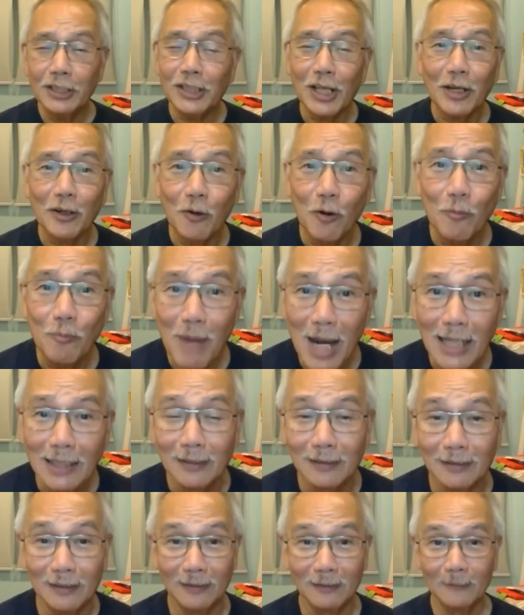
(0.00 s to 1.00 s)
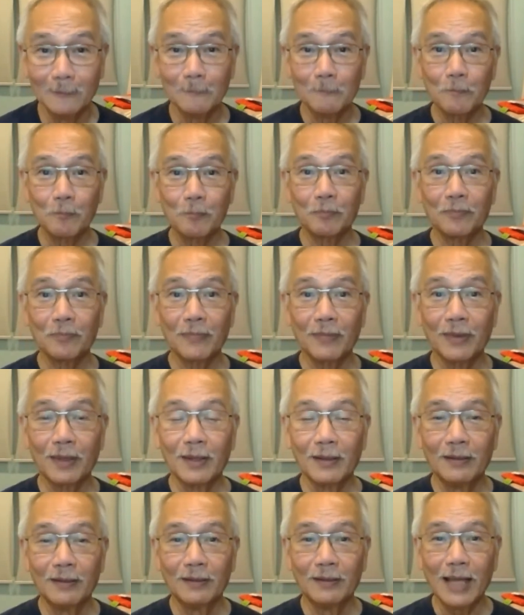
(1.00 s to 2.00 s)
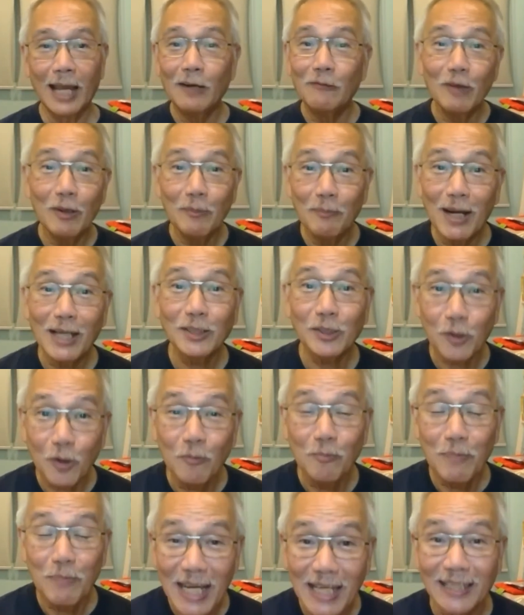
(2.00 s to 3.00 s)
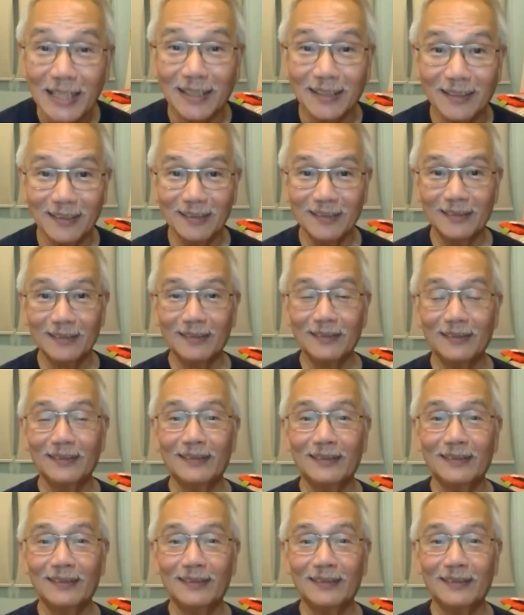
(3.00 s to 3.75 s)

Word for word: This is a command. And we must obey.